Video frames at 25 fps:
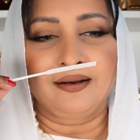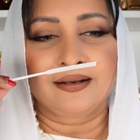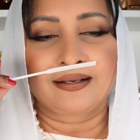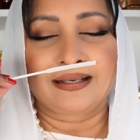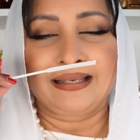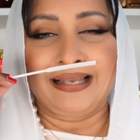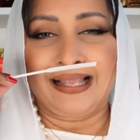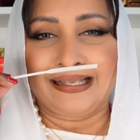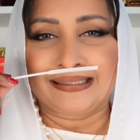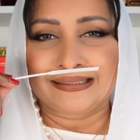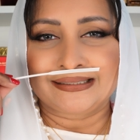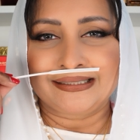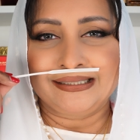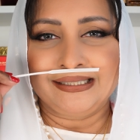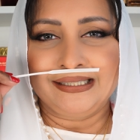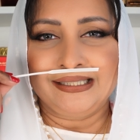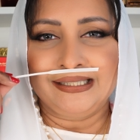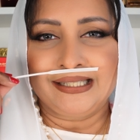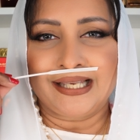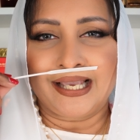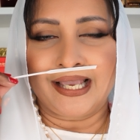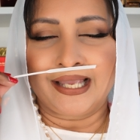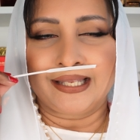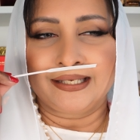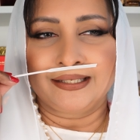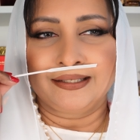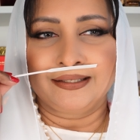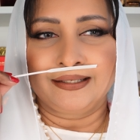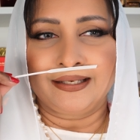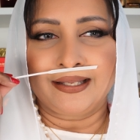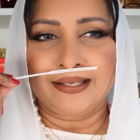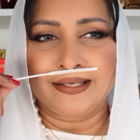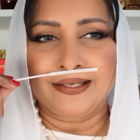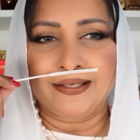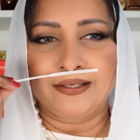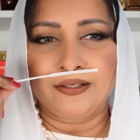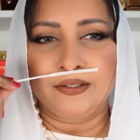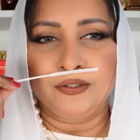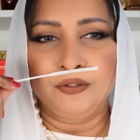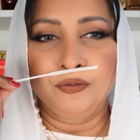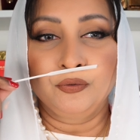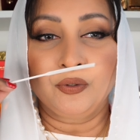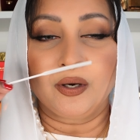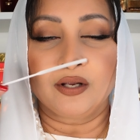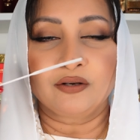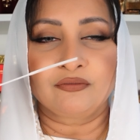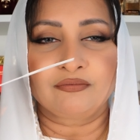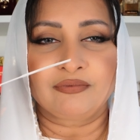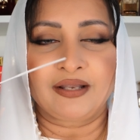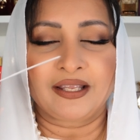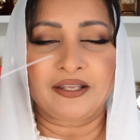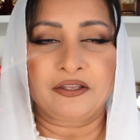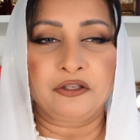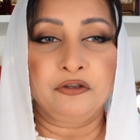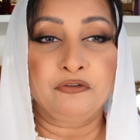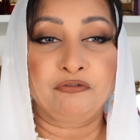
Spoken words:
classy, and like you are like,